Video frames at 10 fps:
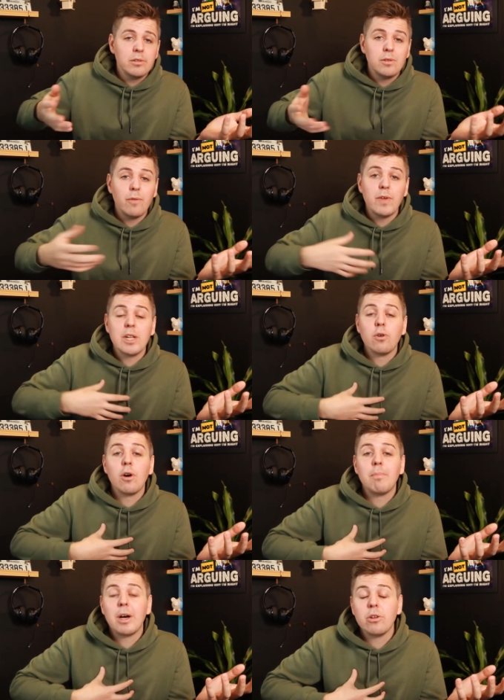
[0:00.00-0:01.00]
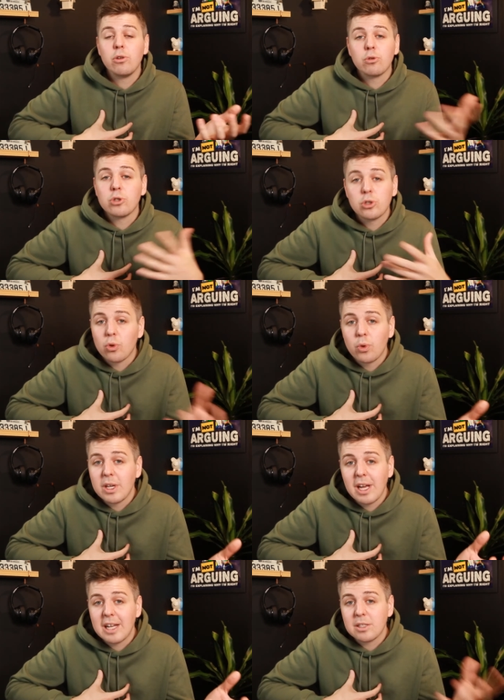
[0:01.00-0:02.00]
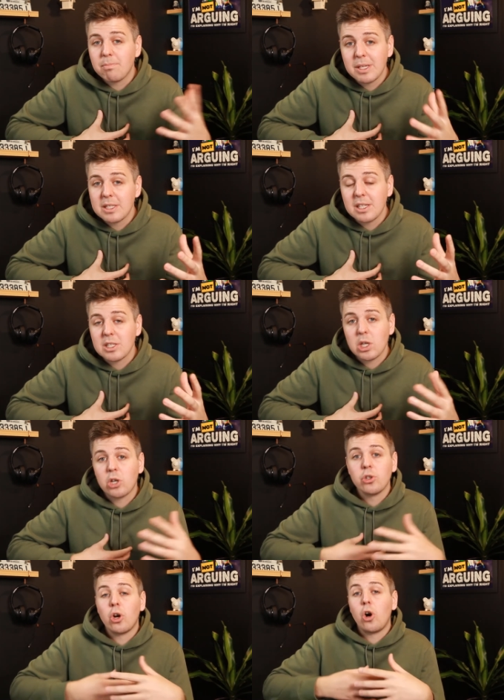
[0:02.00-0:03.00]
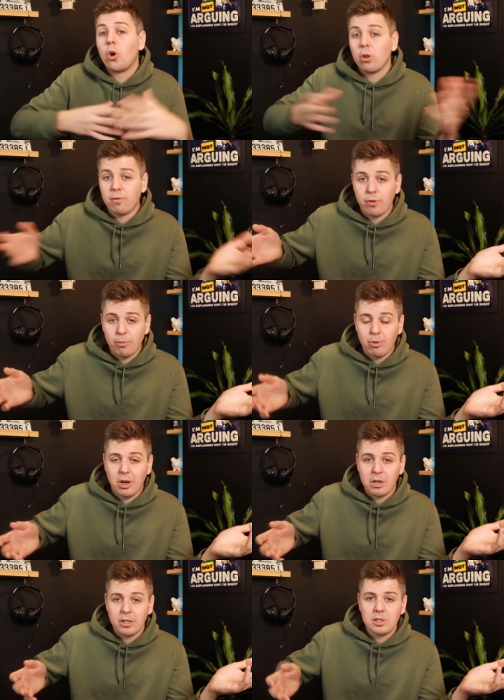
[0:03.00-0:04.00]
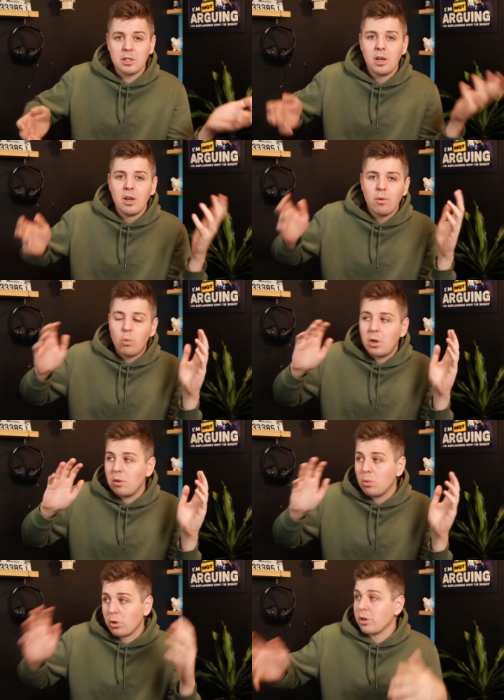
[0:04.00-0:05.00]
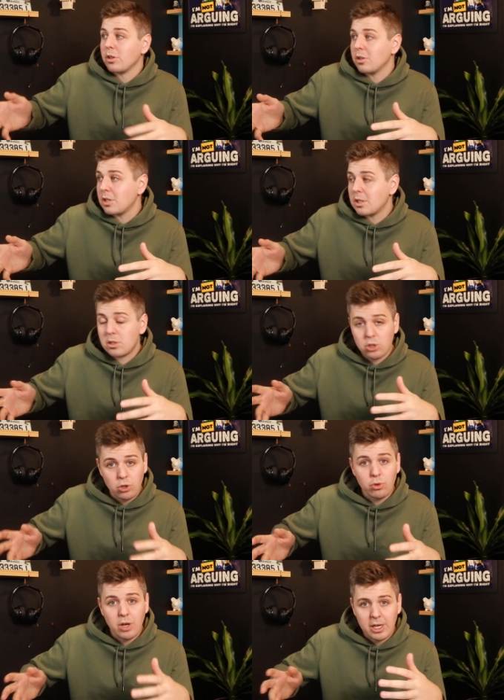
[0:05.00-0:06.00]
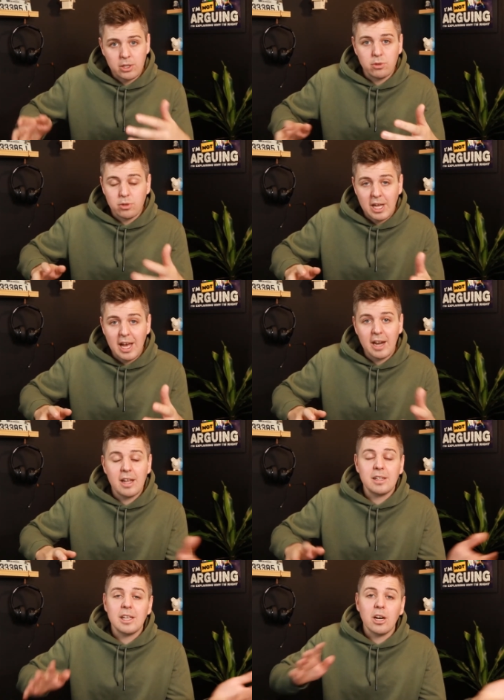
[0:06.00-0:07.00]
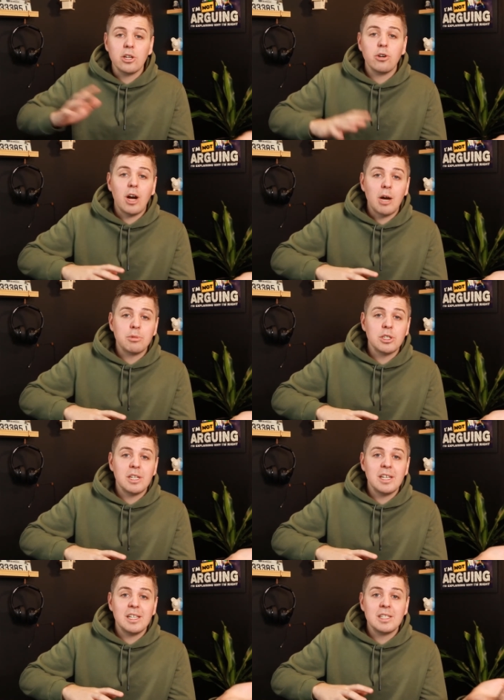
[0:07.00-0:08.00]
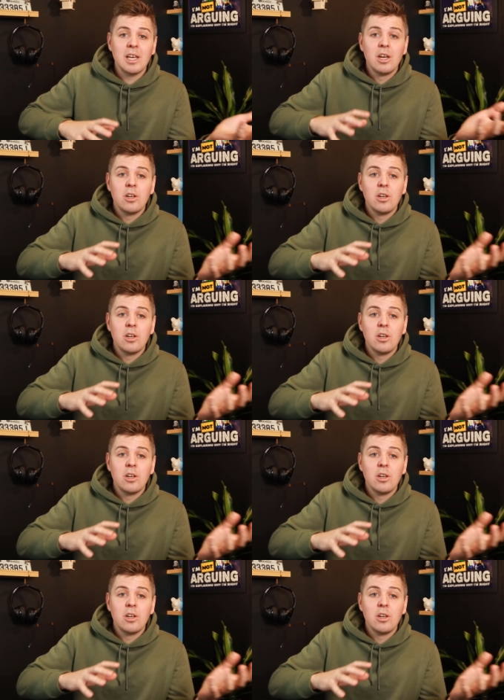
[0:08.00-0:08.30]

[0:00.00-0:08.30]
the video about your story as a business on all of your products. Well, we're going to show you how to do that. And the other option is